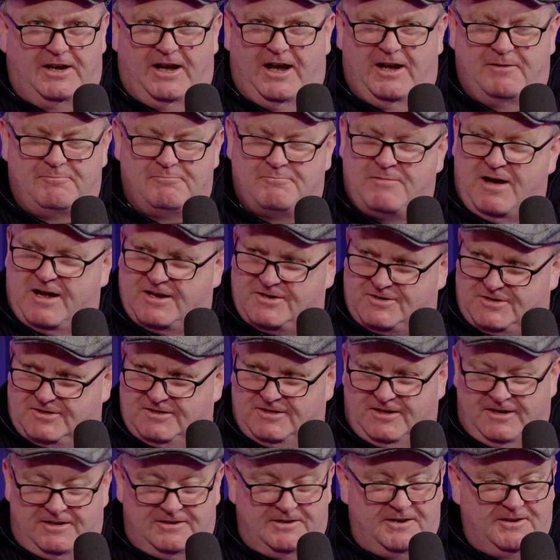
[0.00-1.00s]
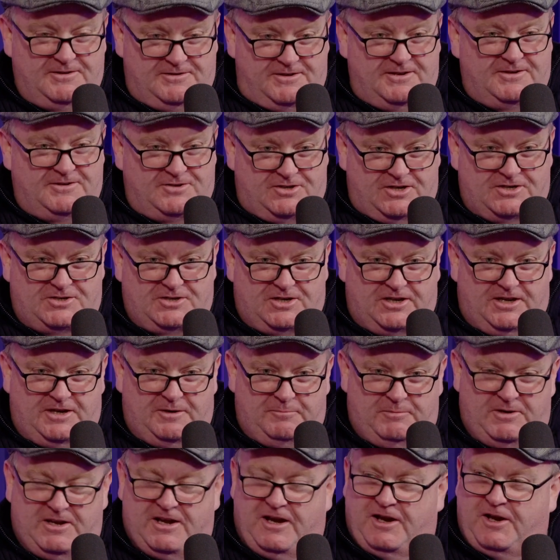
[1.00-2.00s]
I imagine that, just like
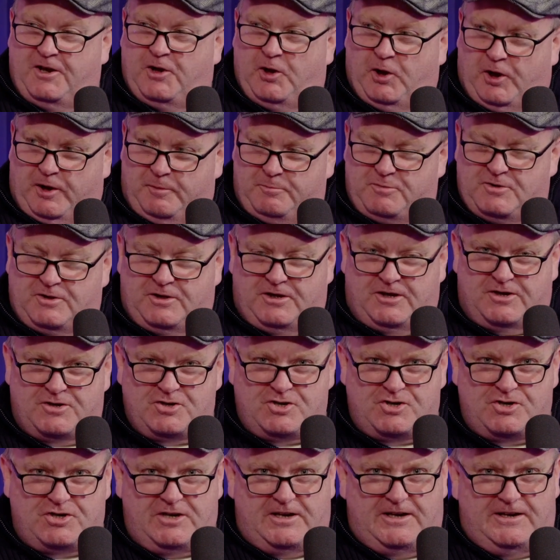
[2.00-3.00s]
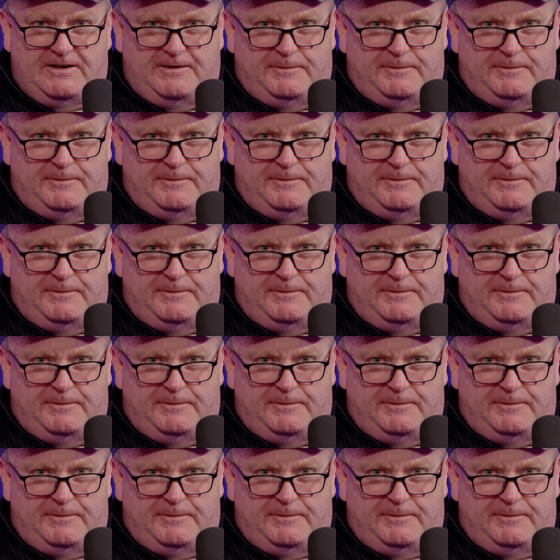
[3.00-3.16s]
me, it grips their shit.